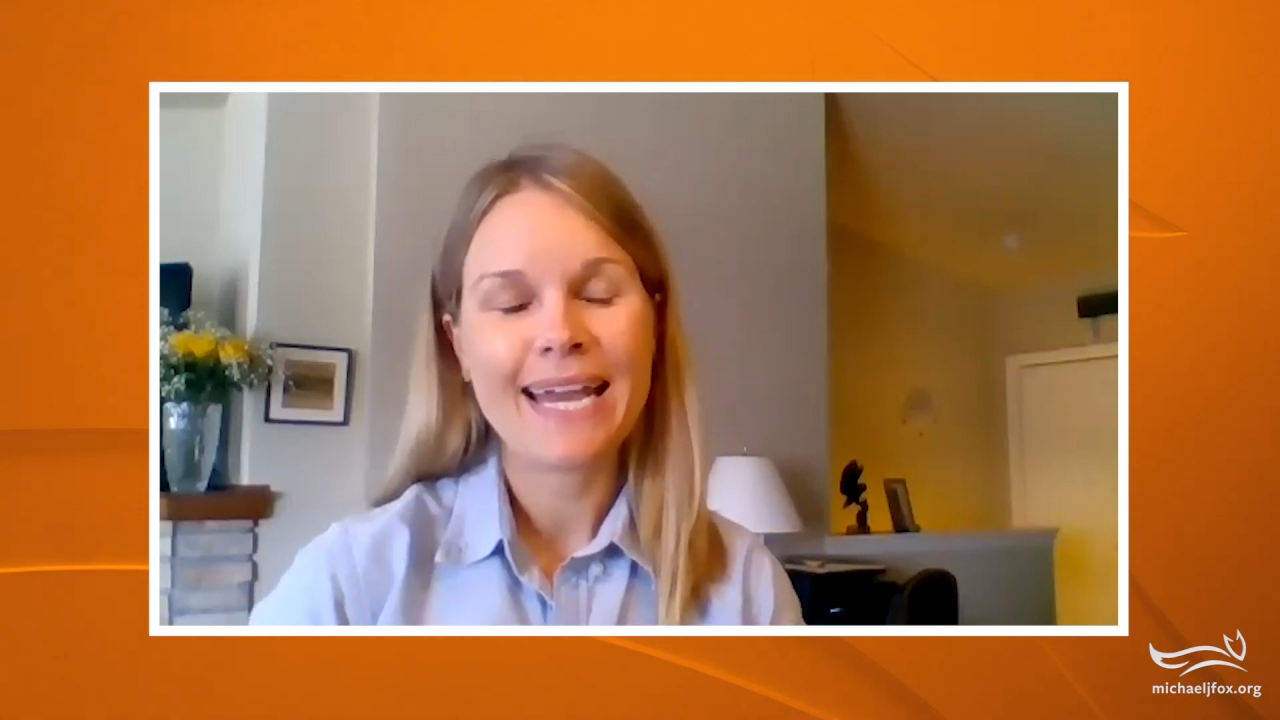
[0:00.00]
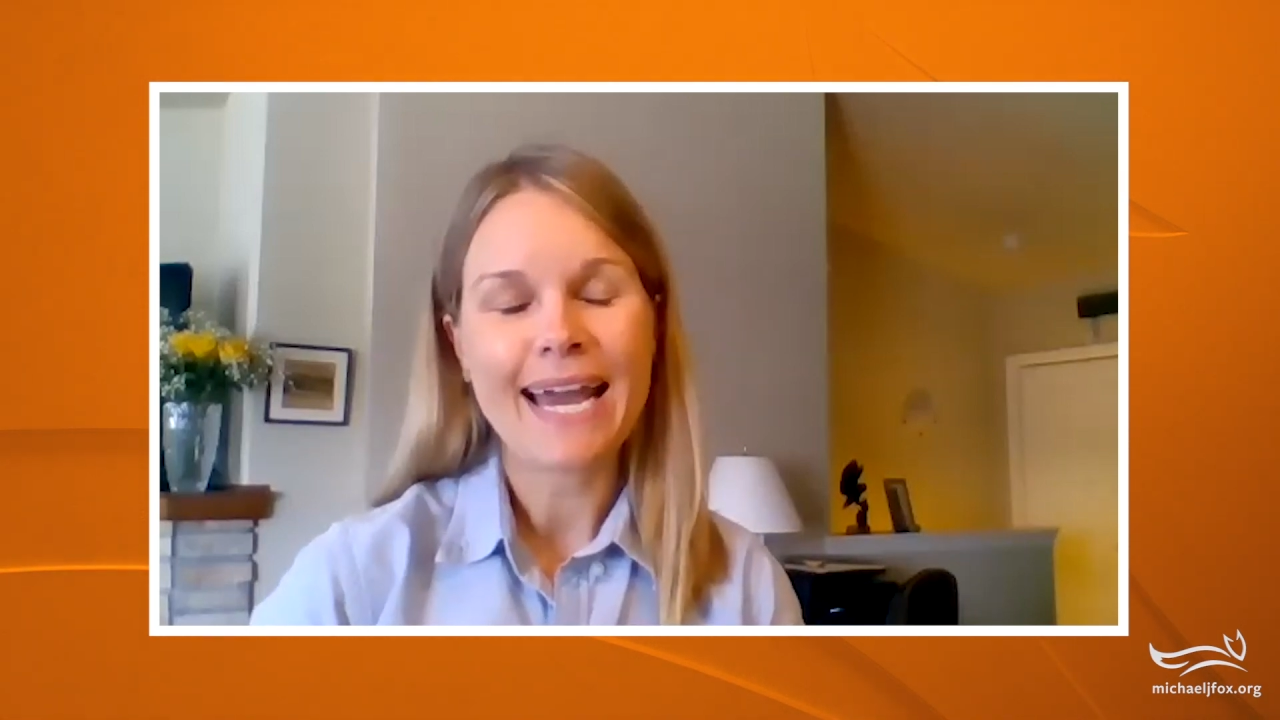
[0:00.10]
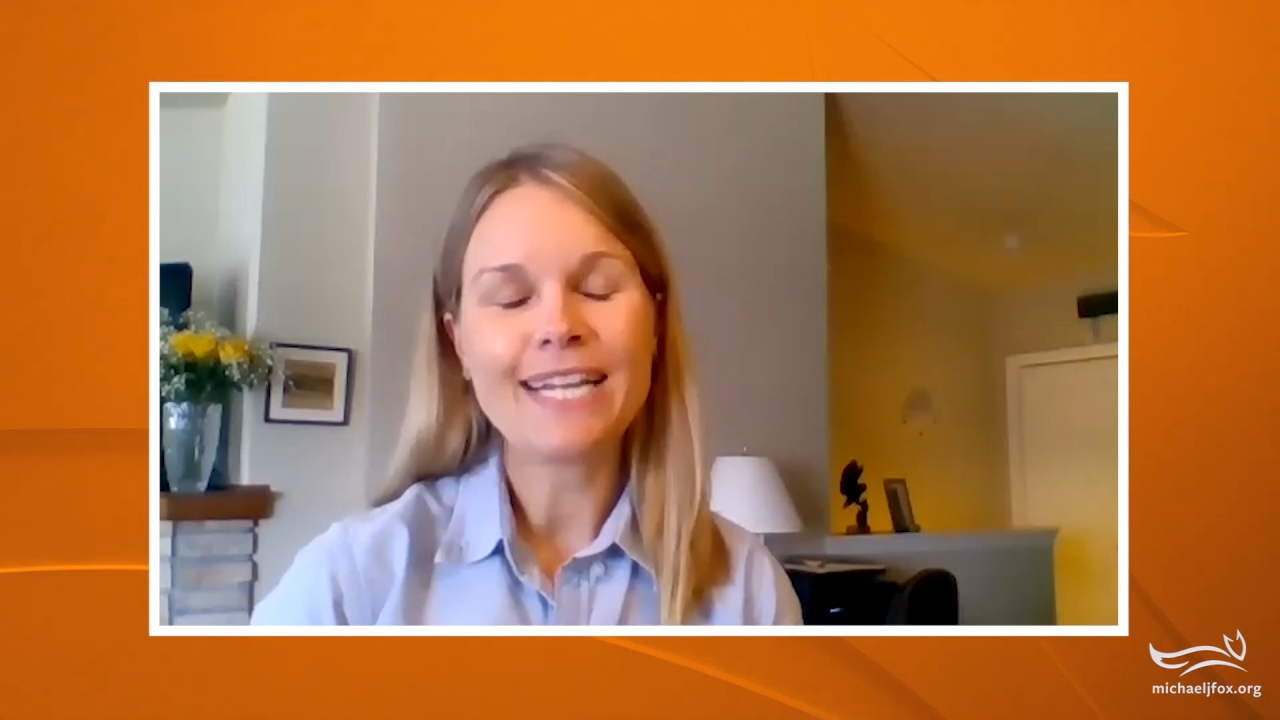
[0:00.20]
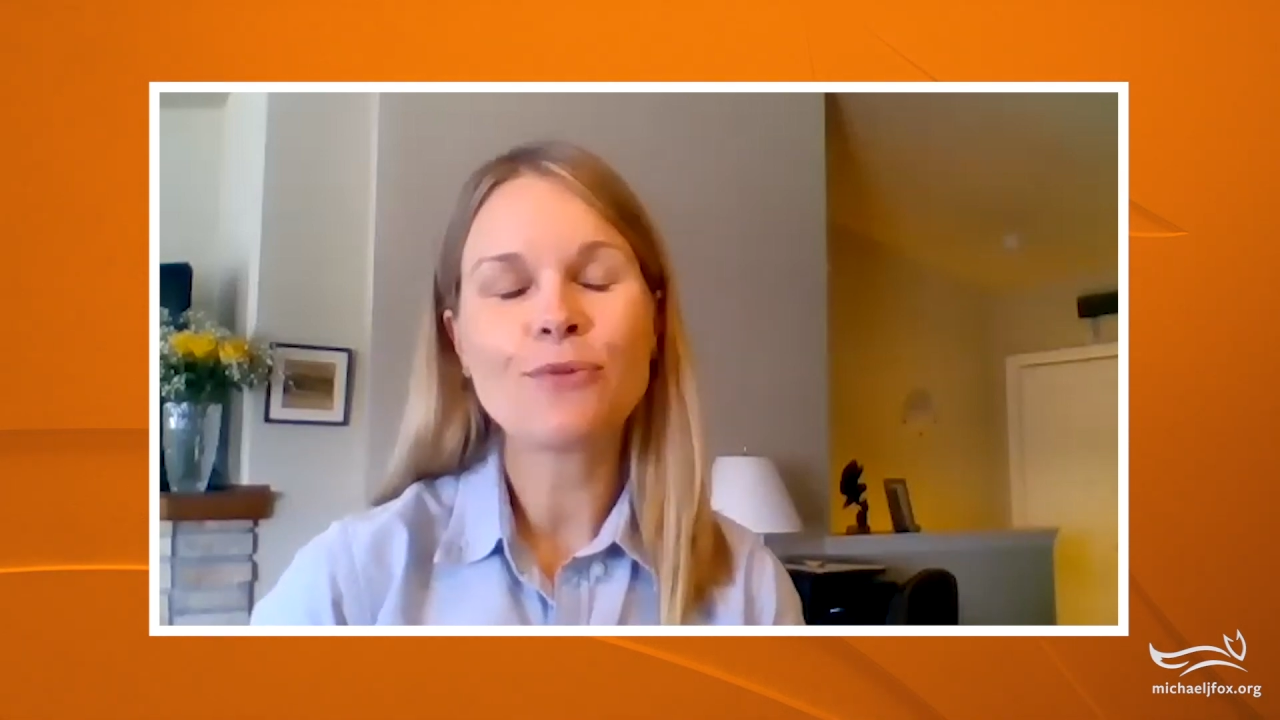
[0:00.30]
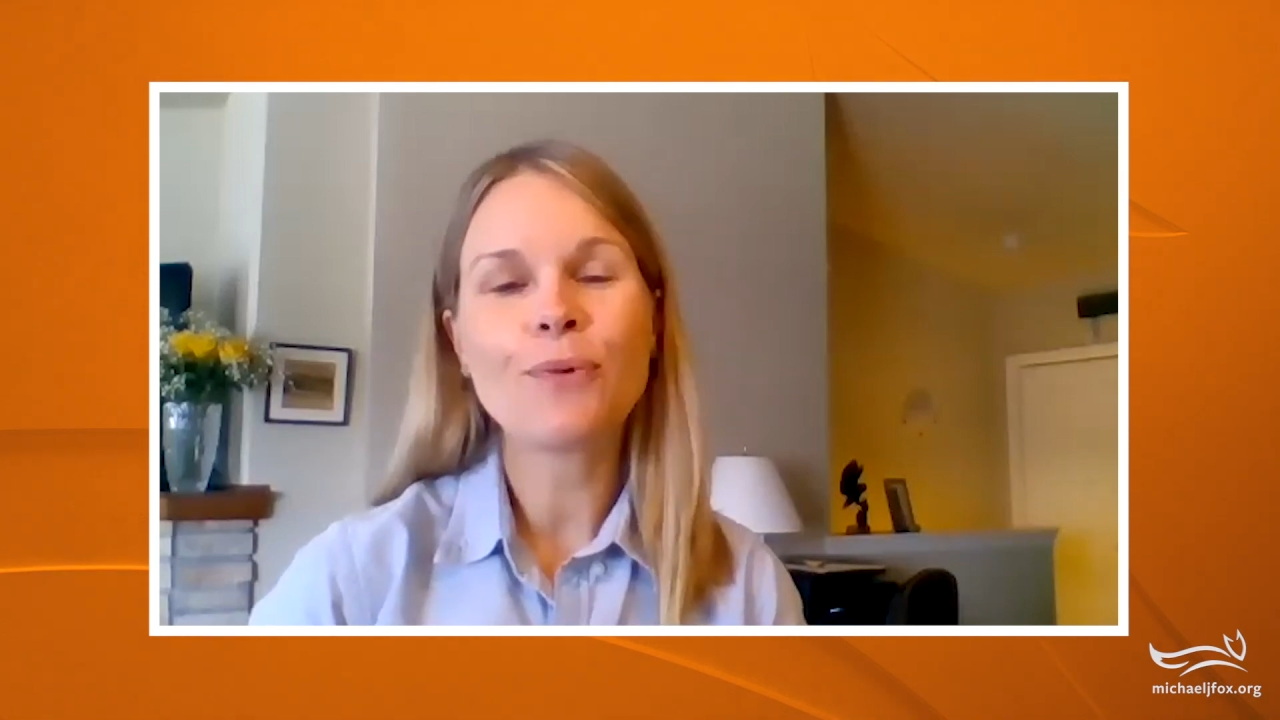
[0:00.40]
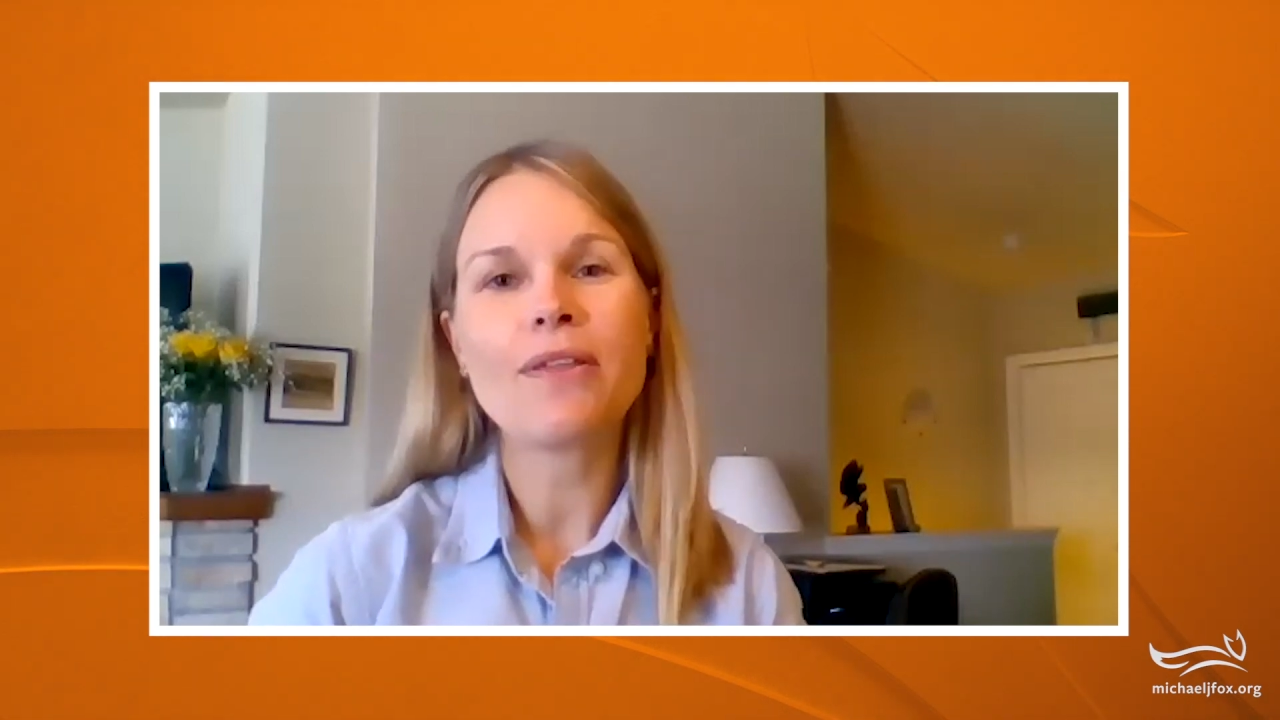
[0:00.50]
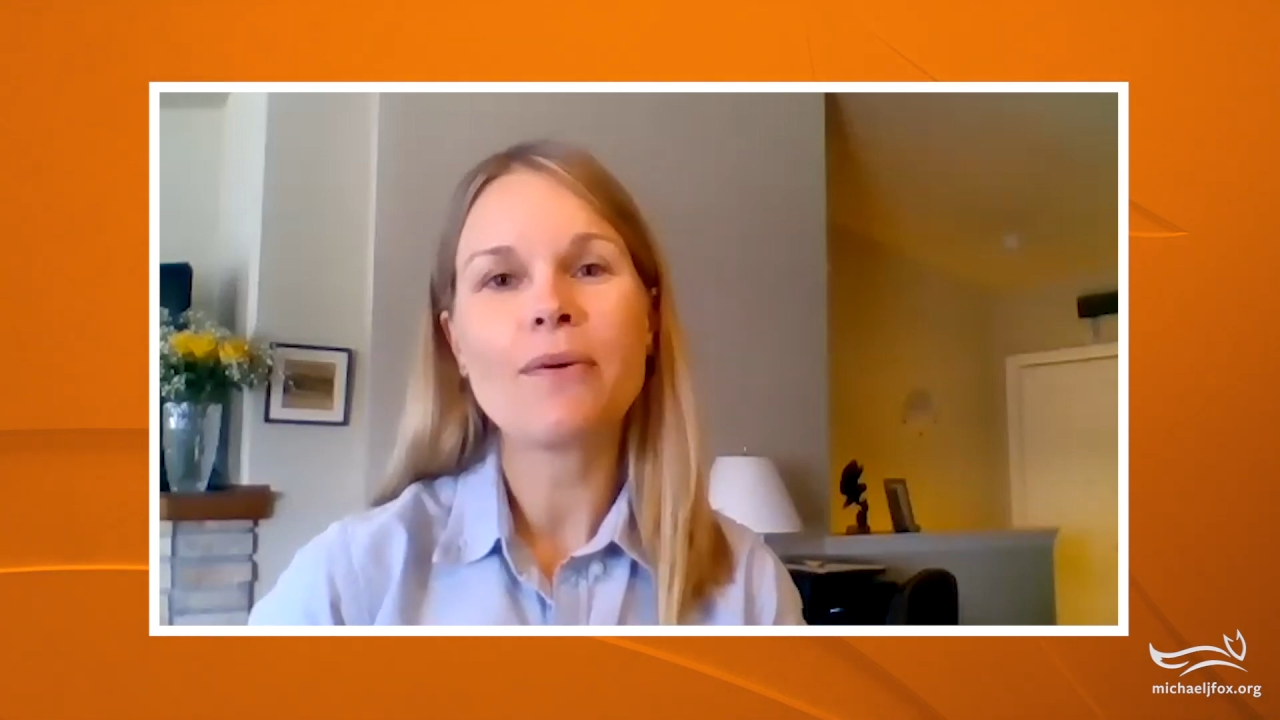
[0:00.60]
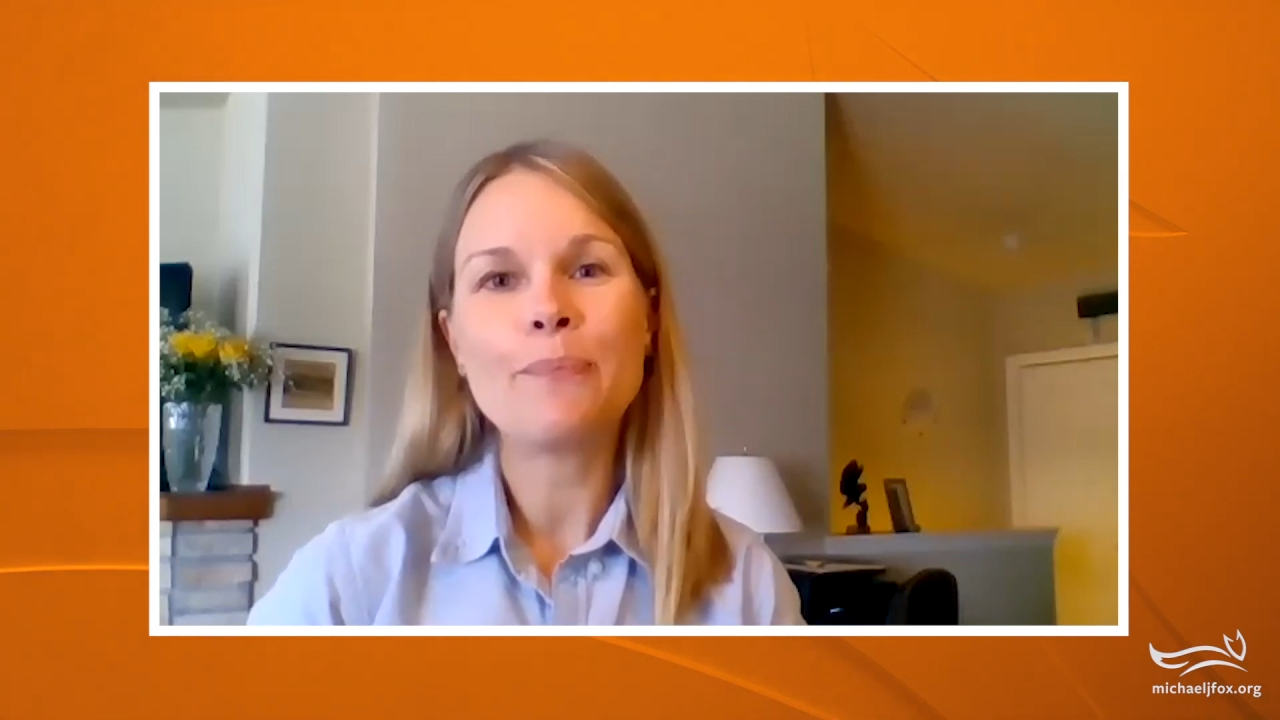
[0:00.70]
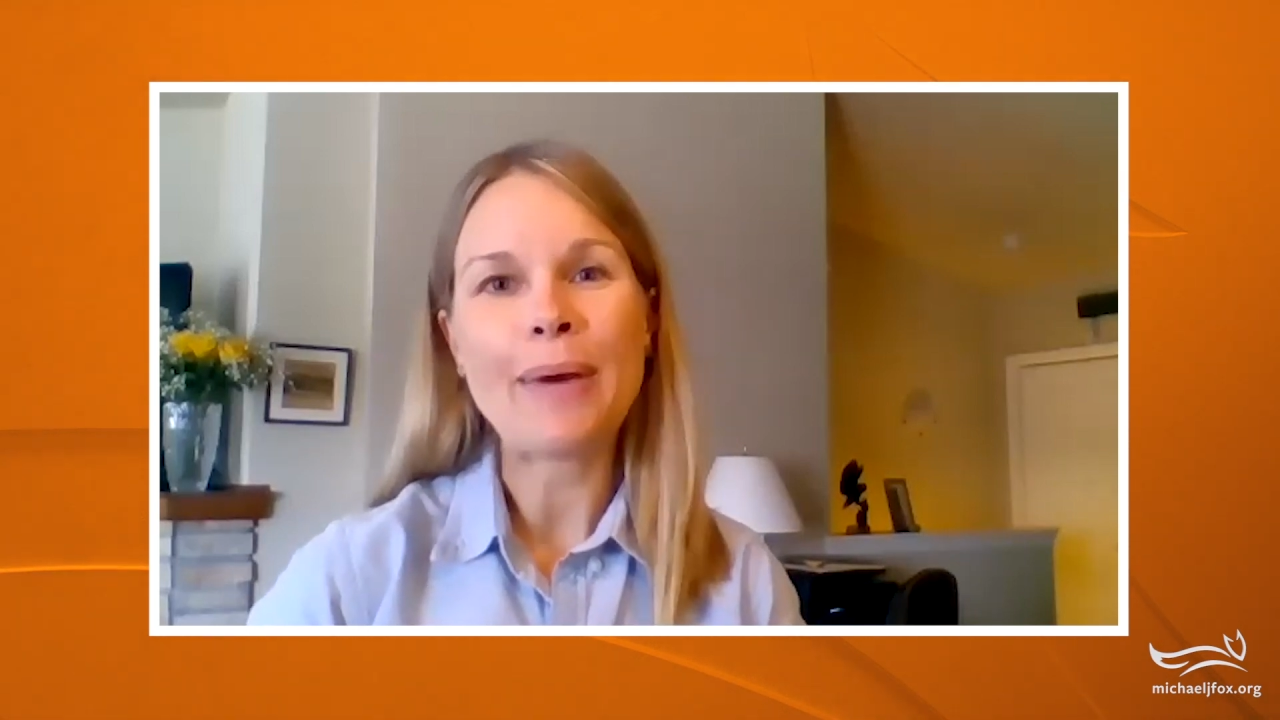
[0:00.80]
And it's one of the